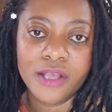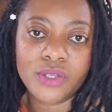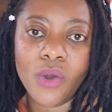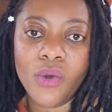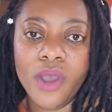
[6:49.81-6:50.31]

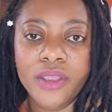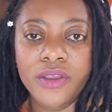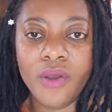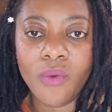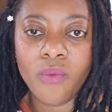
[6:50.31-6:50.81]
So
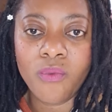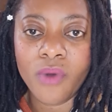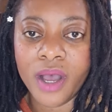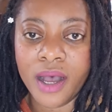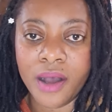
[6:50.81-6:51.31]
you
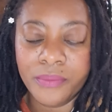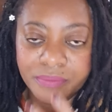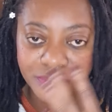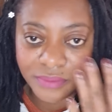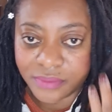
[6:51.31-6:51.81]
know,